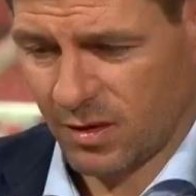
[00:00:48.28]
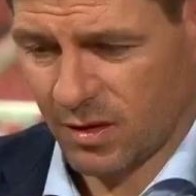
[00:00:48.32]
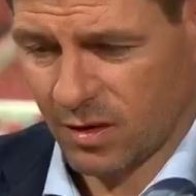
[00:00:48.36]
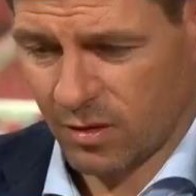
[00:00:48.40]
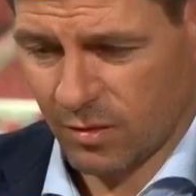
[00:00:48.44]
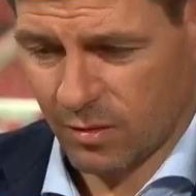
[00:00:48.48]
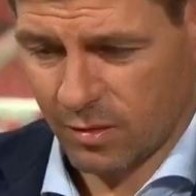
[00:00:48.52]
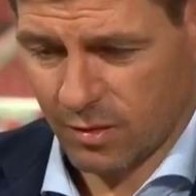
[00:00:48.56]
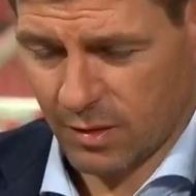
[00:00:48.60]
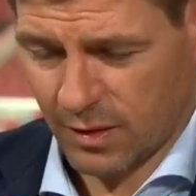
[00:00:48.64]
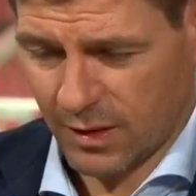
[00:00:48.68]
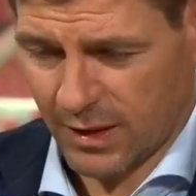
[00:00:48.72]
you
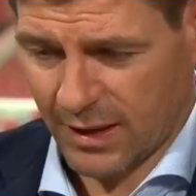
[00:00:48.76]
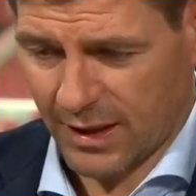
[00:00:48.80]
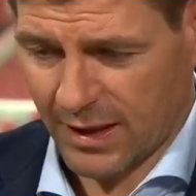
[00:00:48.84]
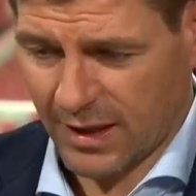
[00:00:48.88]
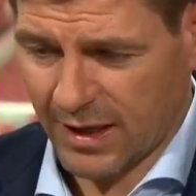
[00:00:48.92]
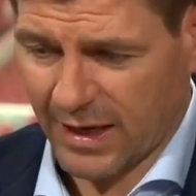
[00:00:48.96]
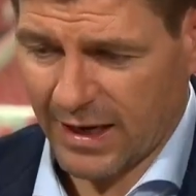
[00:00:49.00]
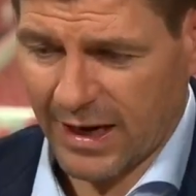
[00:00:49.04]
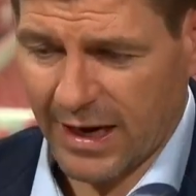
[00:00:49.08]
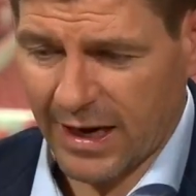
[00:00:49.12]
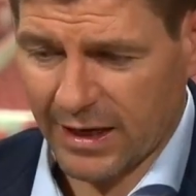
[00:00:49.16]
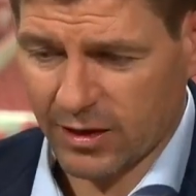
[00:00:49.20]
know,
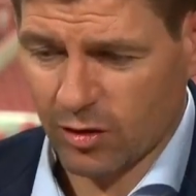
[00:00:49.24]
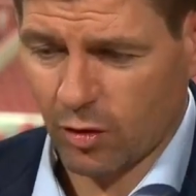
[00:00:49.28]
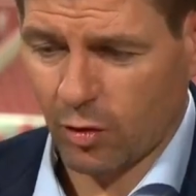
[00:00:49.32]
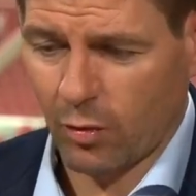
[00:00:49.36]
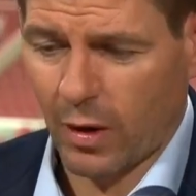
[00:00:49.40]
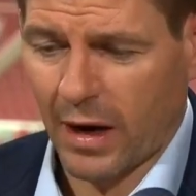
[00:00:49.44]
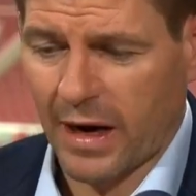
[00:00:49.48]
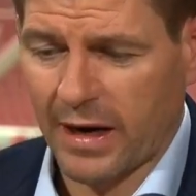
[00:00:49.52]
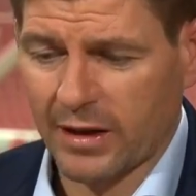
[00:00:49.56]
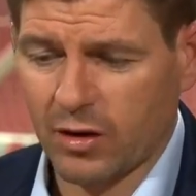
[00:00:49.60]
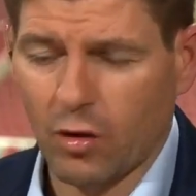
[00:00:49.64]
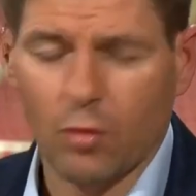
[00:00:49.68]
I,
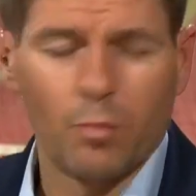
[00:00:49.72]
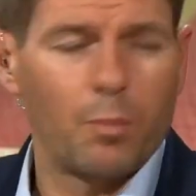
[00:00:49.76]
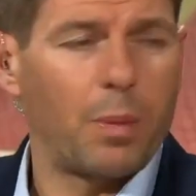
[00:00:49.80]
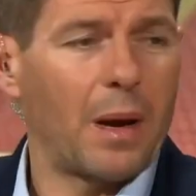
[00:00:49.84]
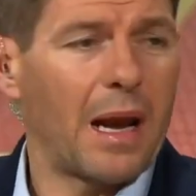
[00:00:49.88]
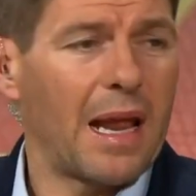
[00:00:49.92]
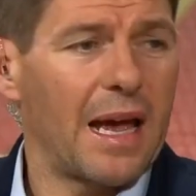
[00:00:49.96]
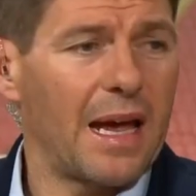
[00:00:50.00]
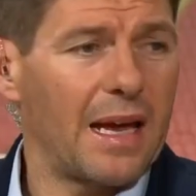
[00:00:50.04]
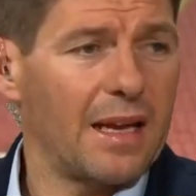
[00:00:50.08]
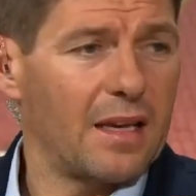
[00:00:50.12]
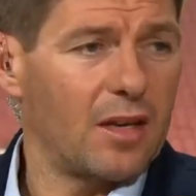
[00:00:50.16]
don't, I don't
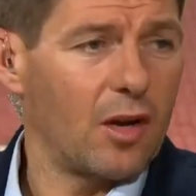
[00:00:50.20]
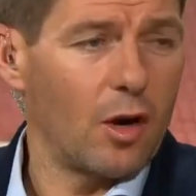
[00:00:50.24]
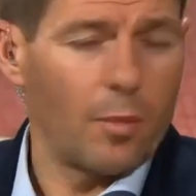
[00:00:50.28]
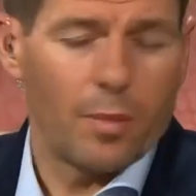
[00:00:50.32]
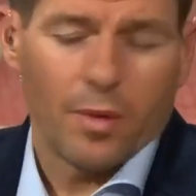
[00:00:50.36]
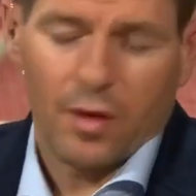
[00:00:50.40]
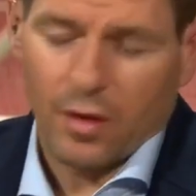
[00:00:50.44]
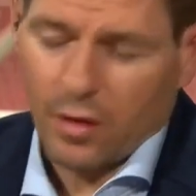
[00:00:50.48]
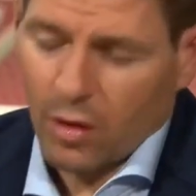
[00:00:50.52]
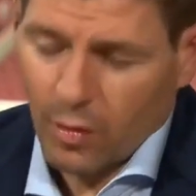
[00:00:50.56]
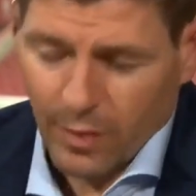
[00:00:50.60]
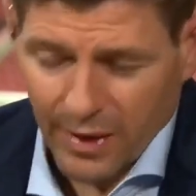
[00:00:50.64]
play.
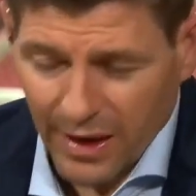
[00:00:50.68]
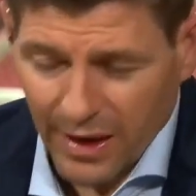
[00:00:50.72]
no, but